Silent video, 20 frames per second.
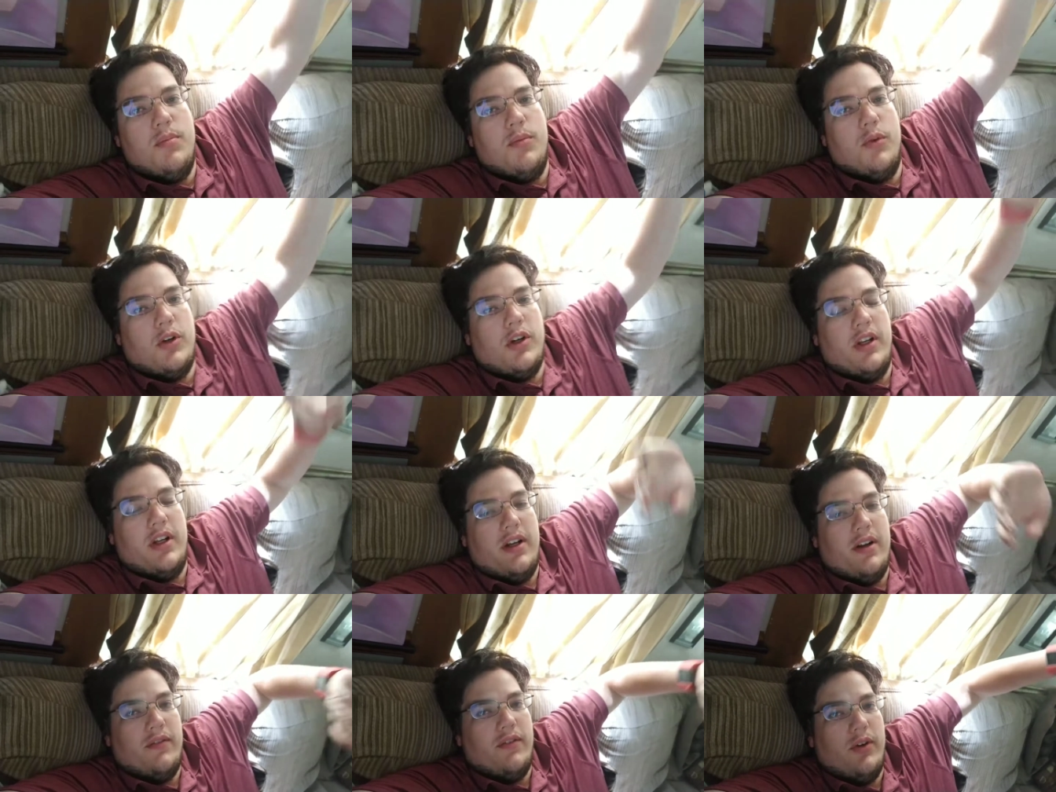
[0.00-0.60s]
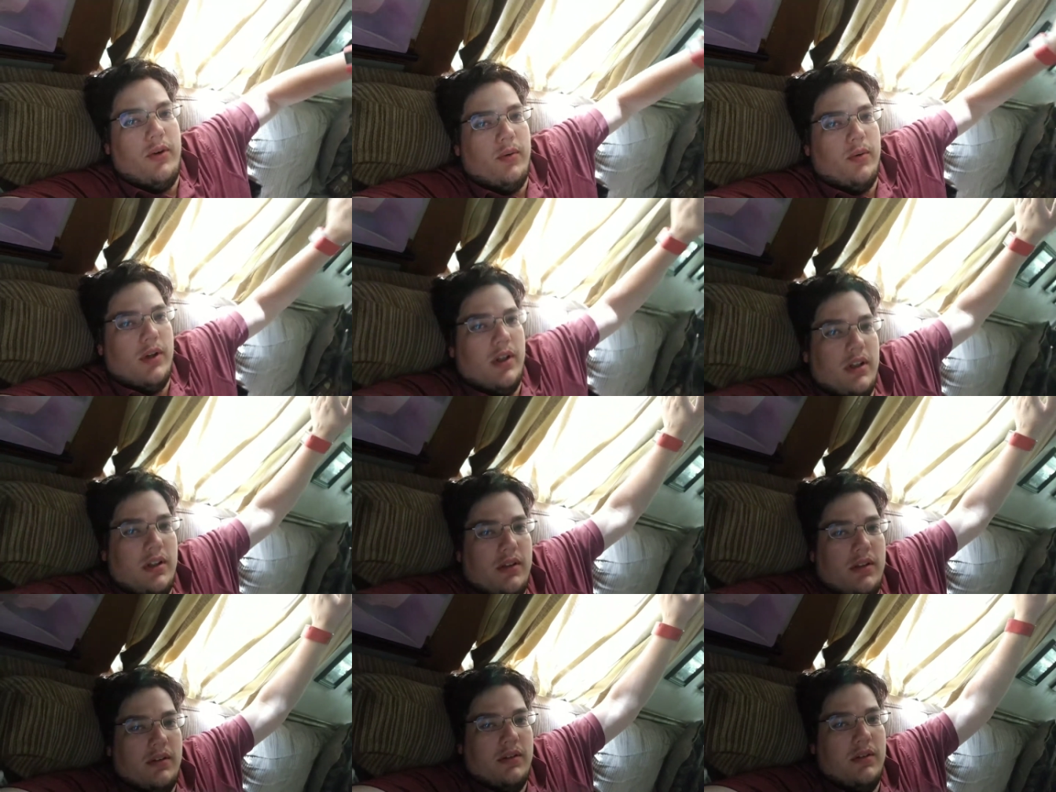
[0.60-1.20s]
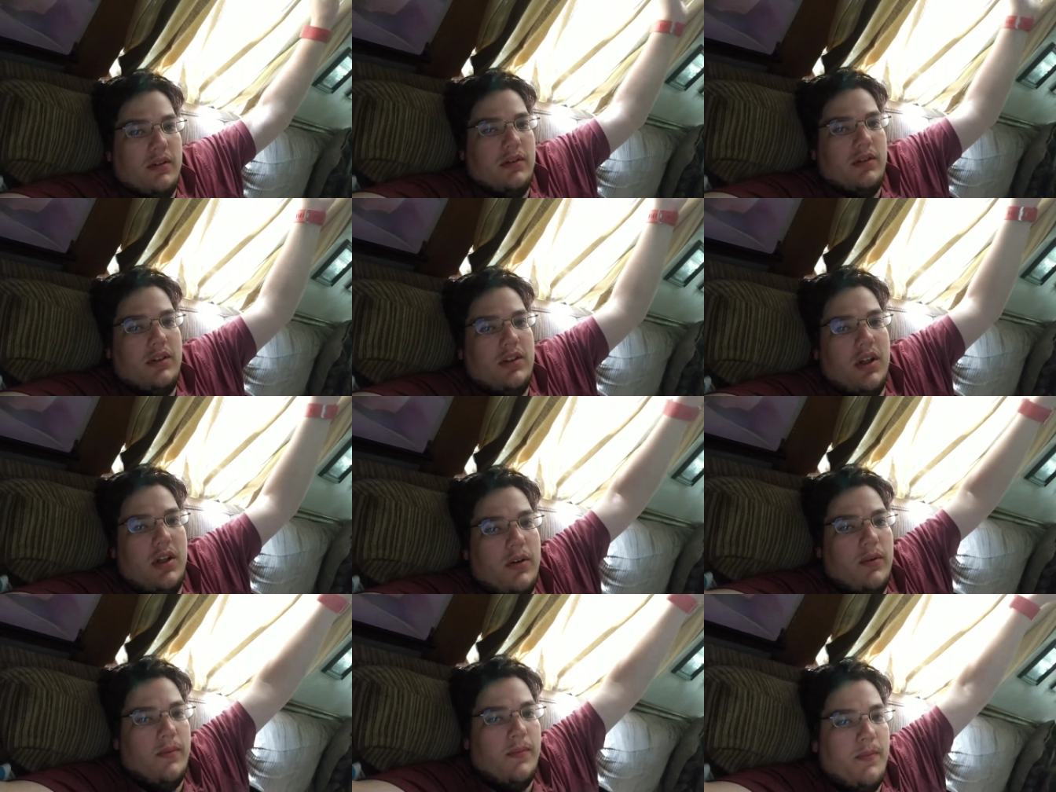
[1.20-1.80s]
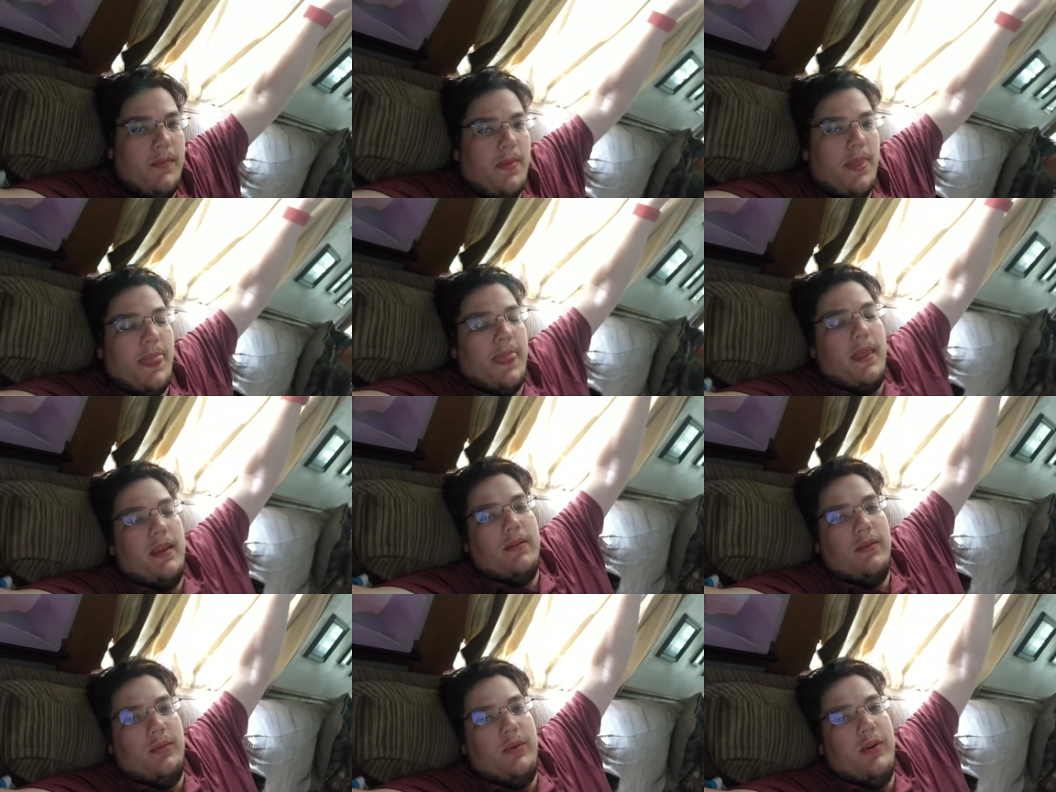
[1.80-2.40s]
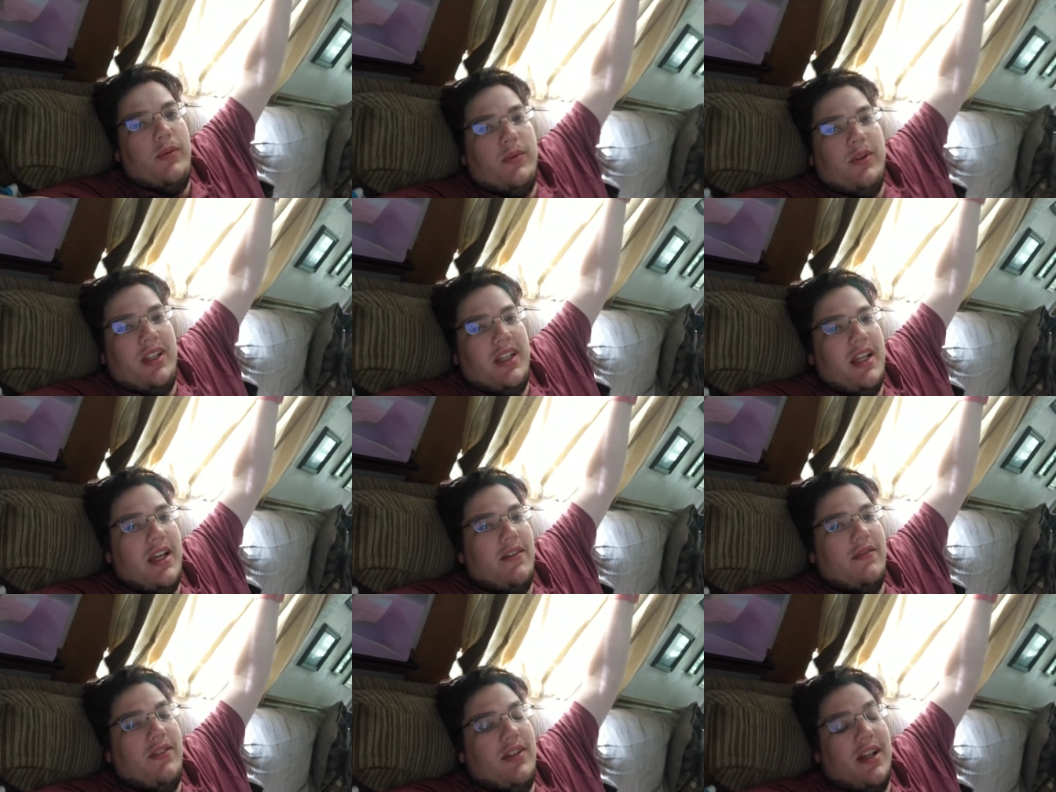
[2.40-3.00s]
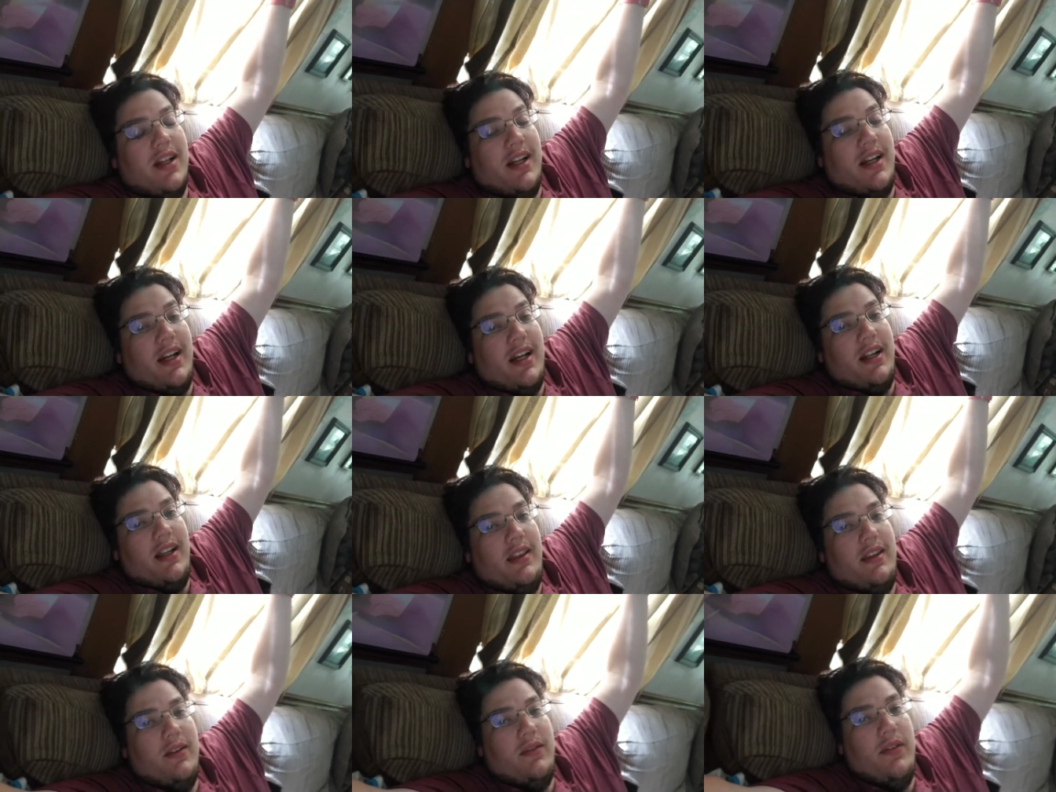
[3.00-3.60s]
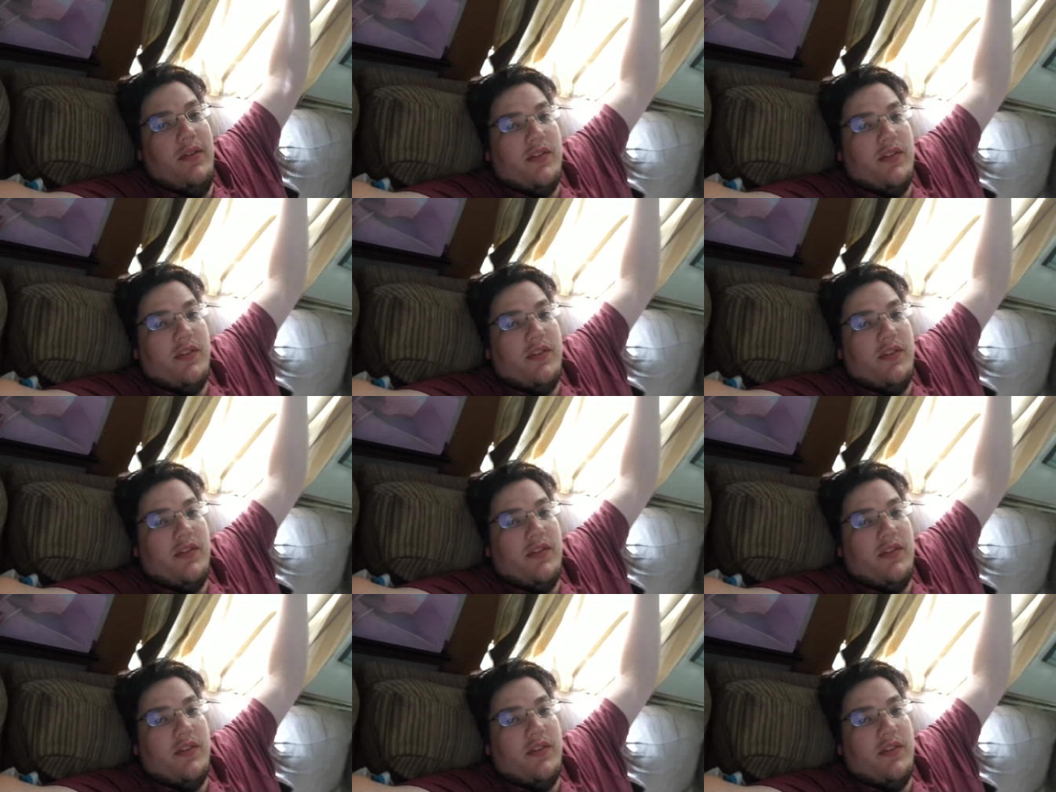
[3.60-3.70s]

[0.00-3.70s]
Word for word: Morning, everyone. So, we really haven't done anything.